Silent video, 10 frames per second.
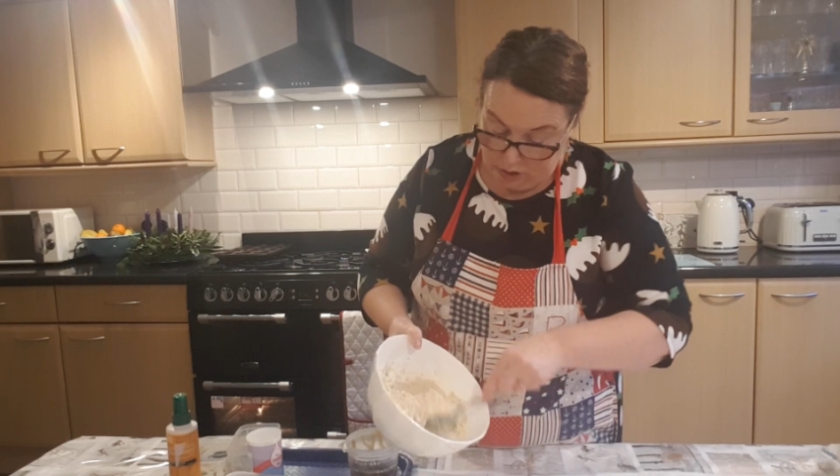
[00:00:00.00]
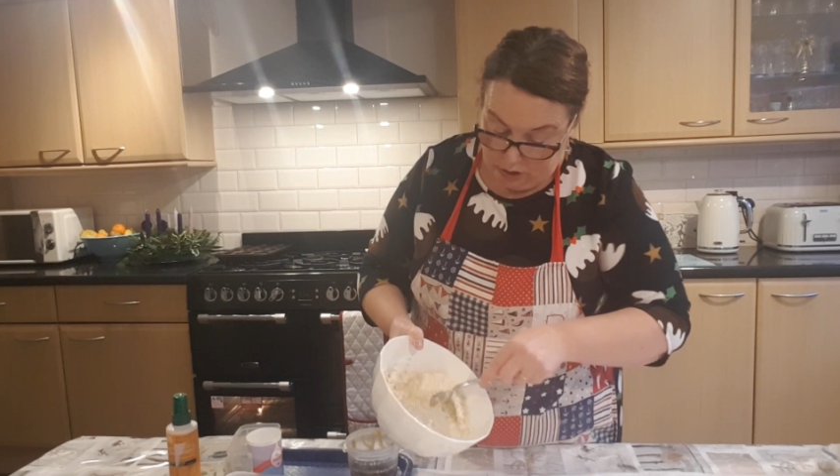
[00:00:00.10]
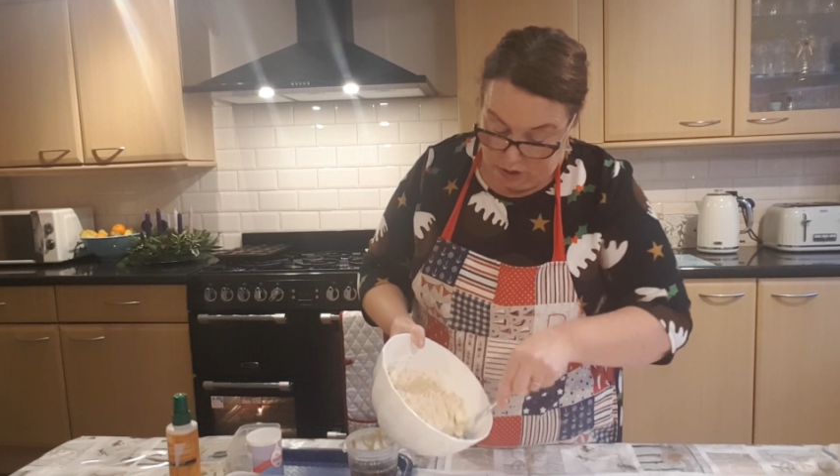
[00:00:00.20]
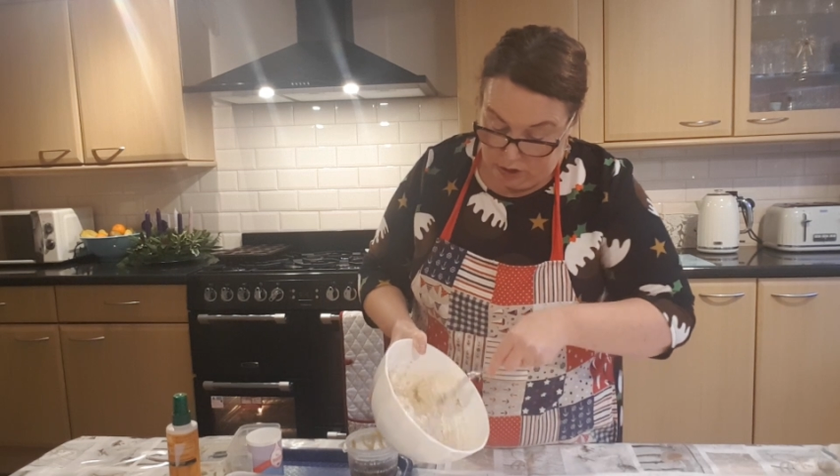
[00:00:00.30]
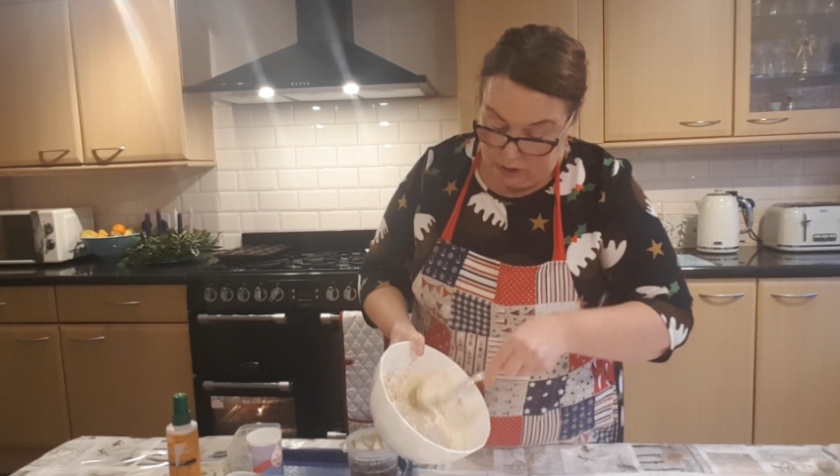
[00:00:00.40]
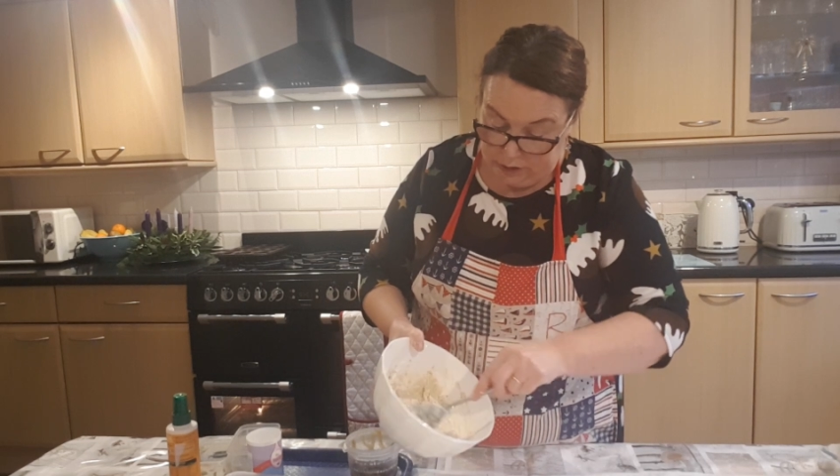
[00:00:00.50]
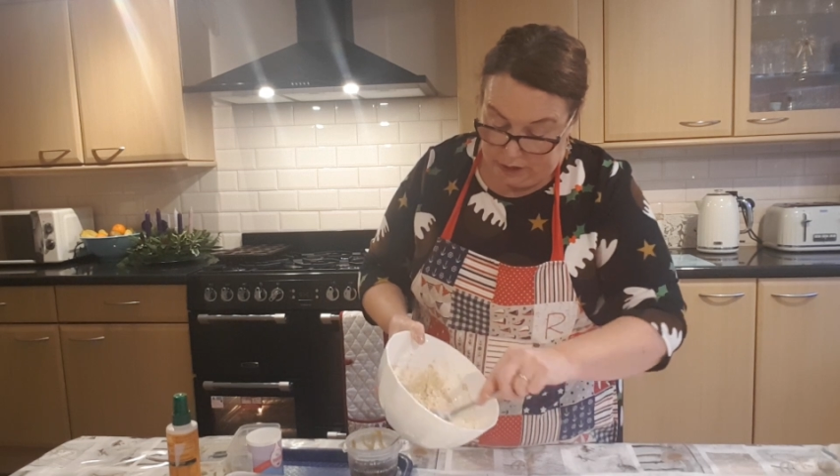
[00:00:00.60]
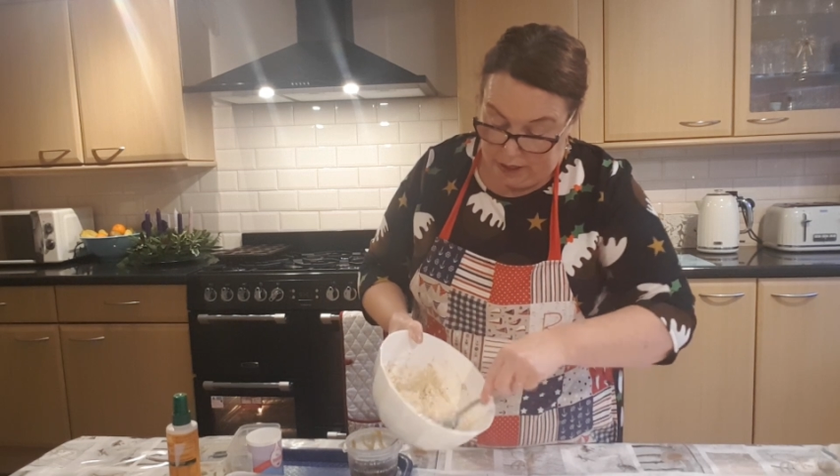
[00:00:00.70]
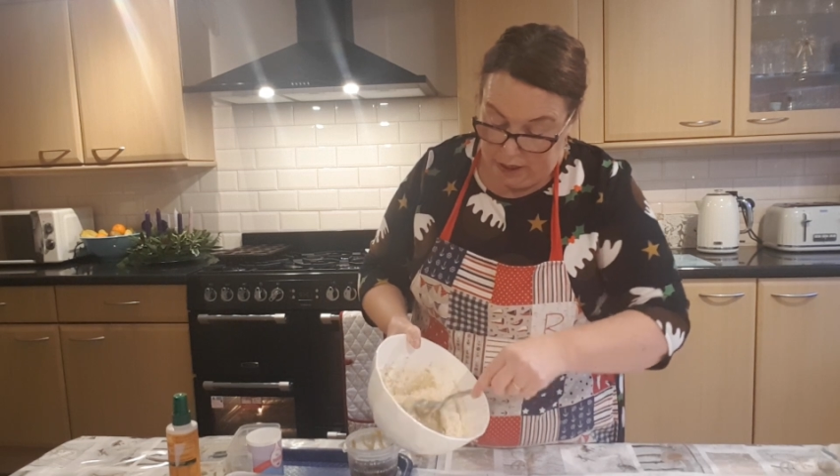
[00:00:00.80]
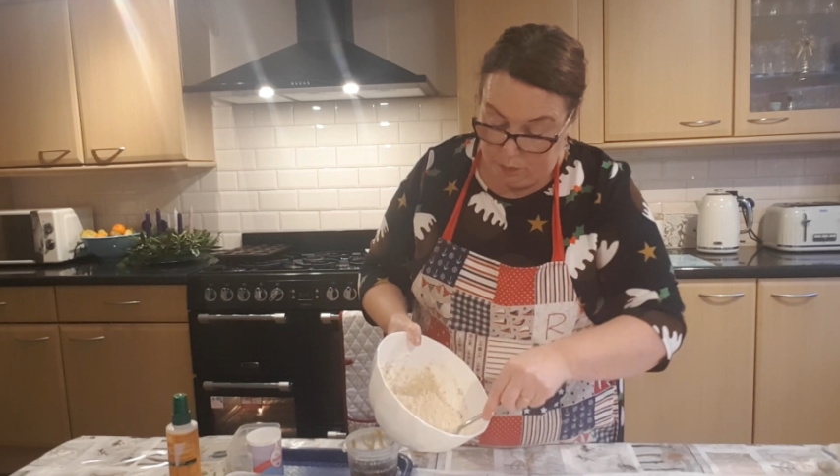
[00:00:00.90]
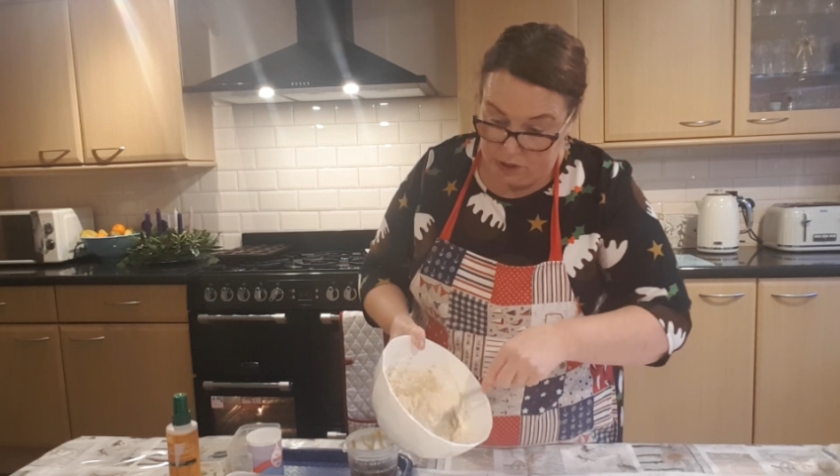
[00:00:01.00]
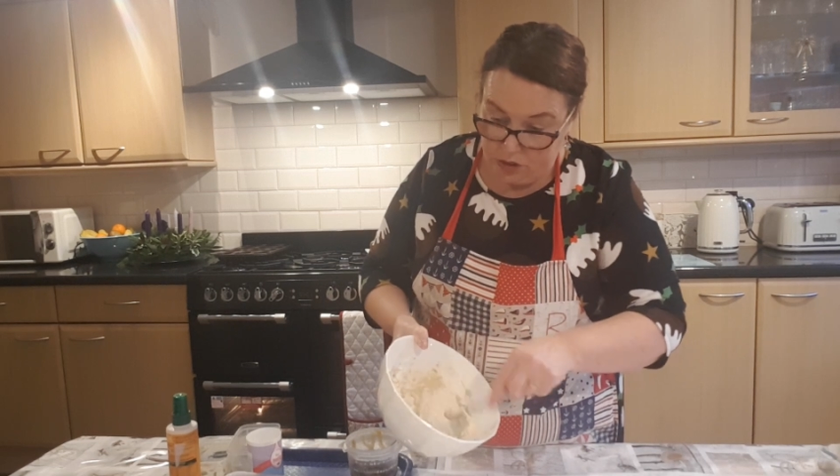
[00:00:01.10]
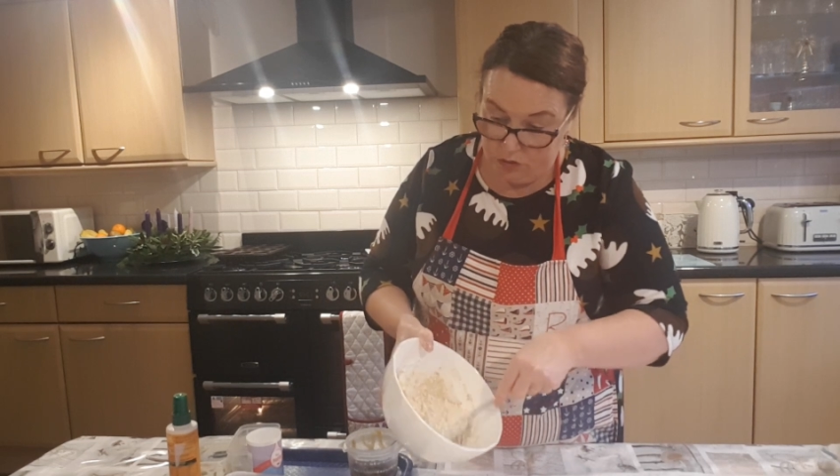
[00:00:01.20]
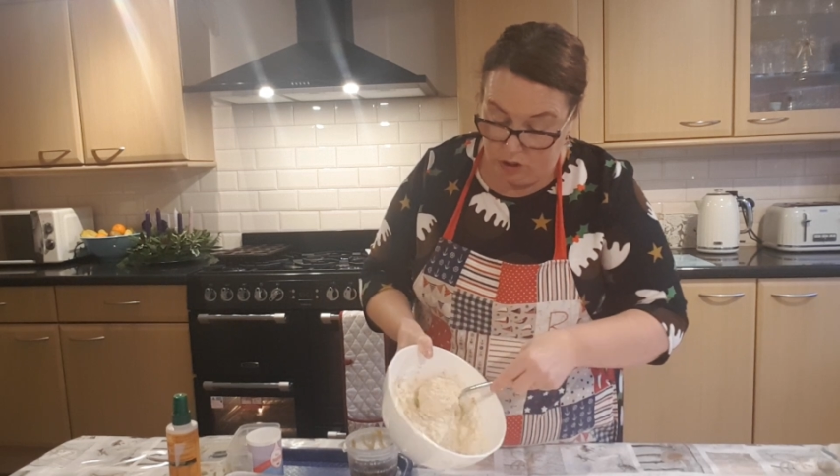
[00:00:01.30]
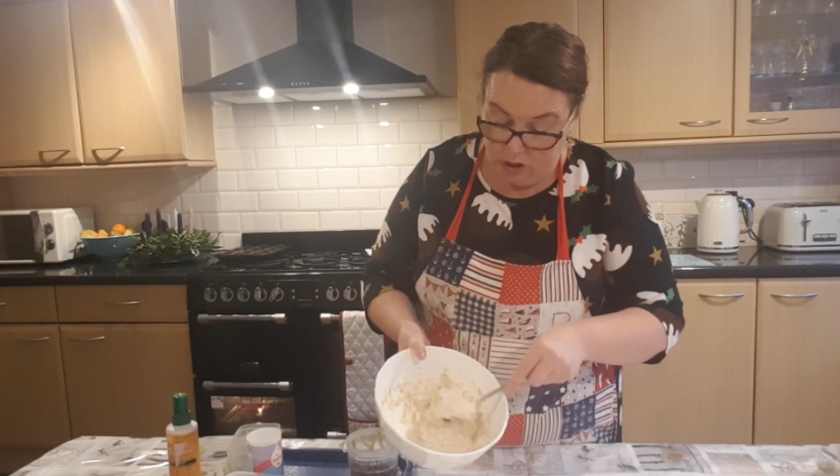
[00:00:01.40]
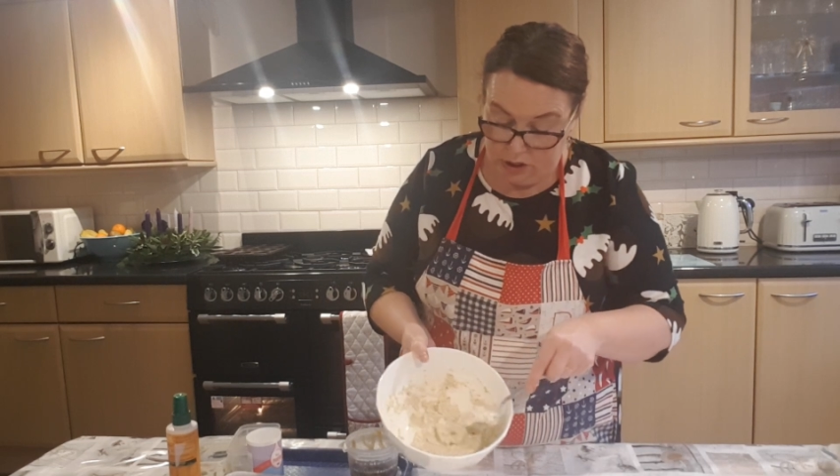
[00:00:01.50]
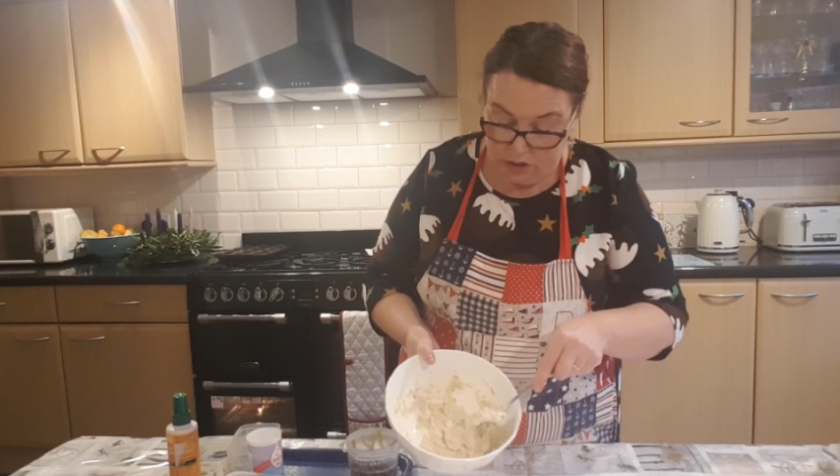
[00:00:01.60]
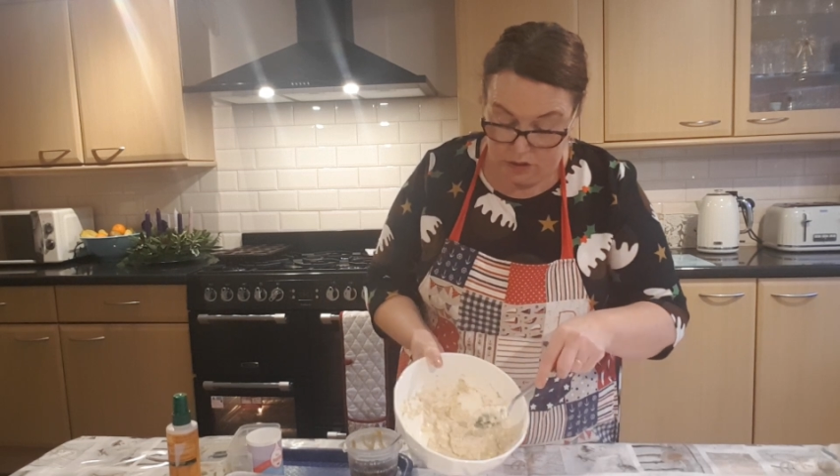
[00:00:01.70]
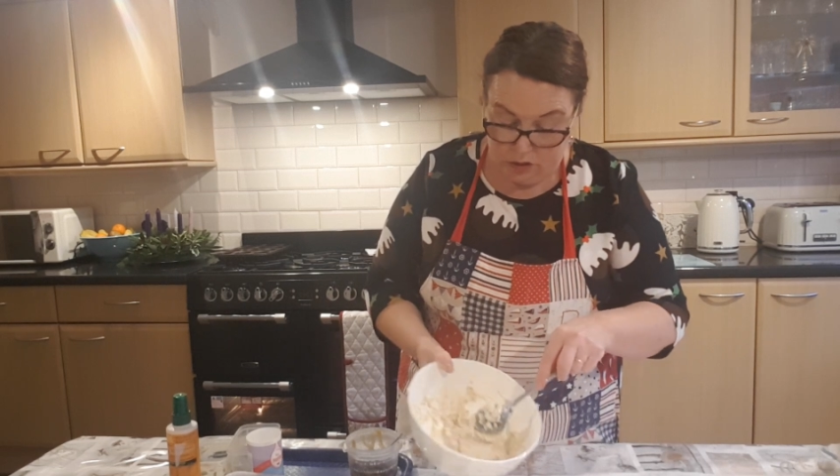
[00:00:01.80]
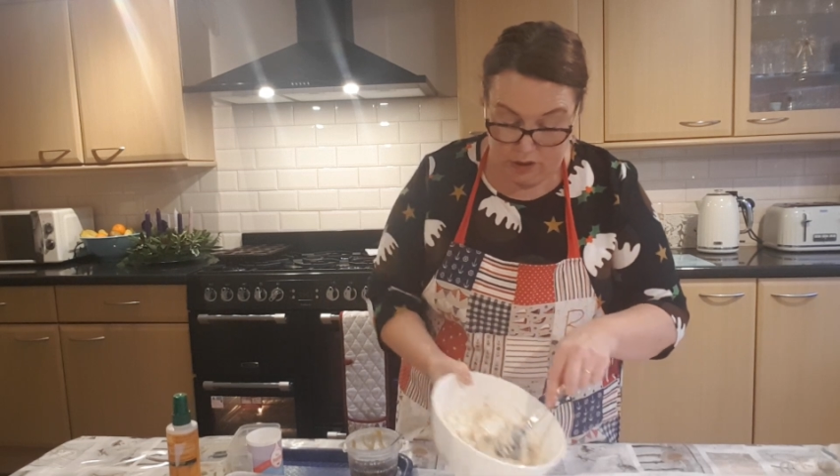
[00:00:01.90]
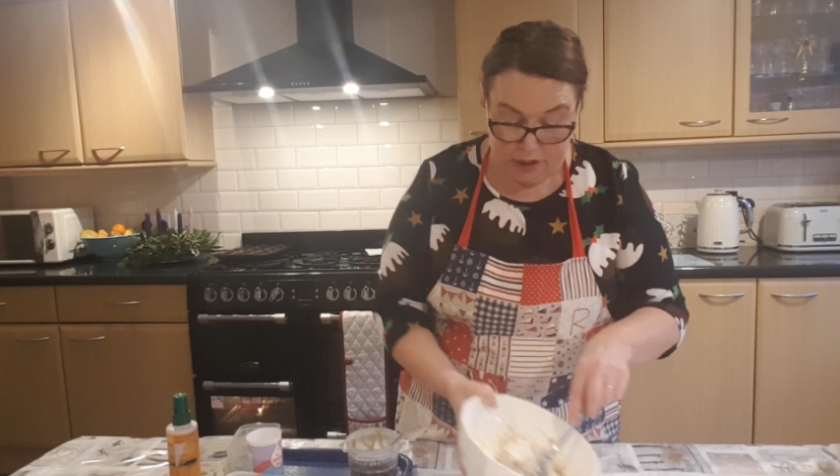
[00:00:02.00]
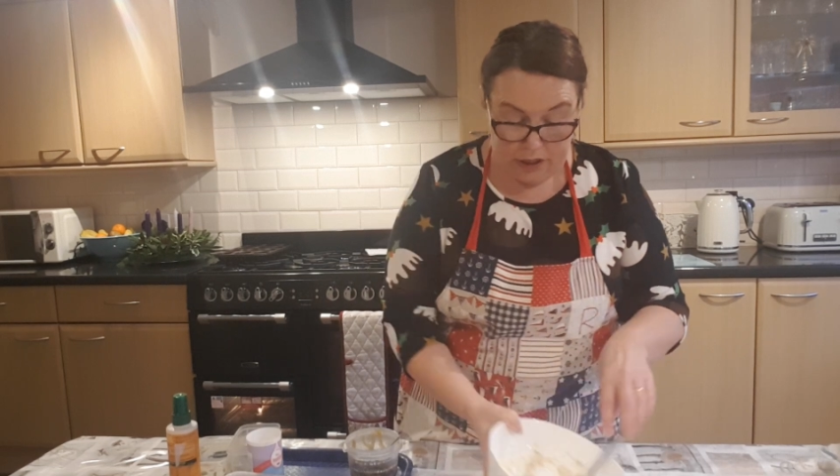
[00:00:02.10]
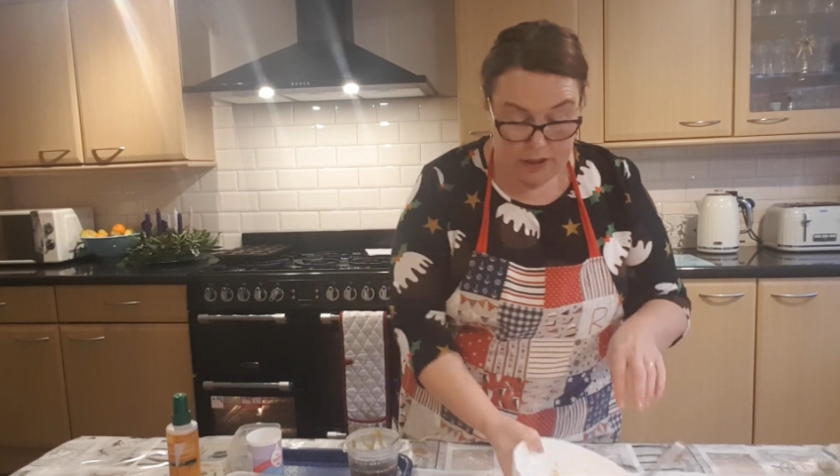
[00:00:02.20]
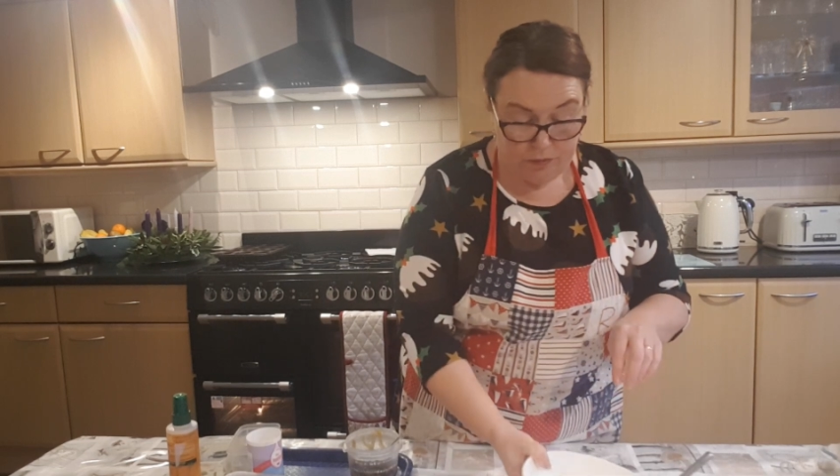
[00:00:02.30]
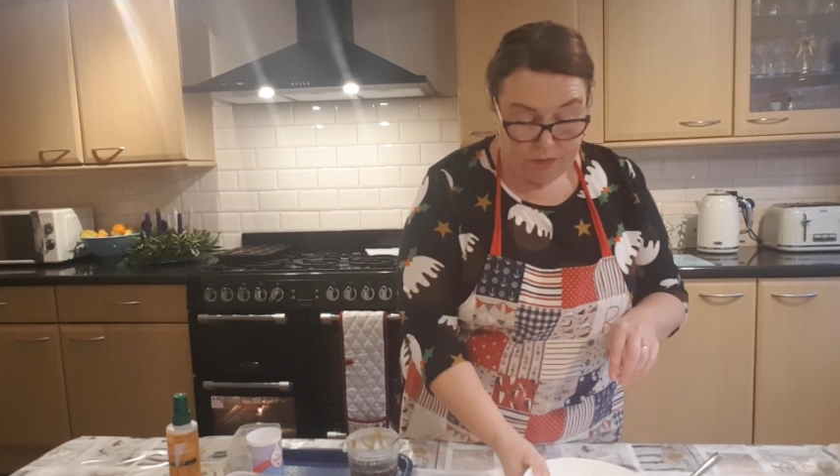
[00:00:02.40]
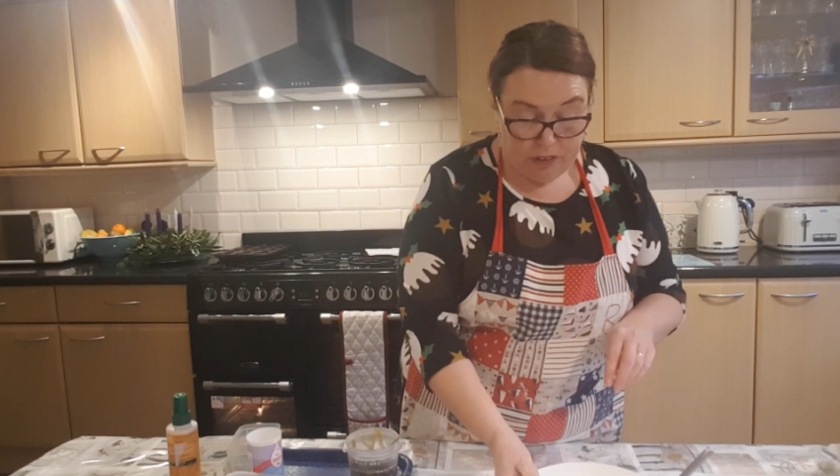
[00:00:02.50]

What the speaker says: because it'll help it to rise. Okay?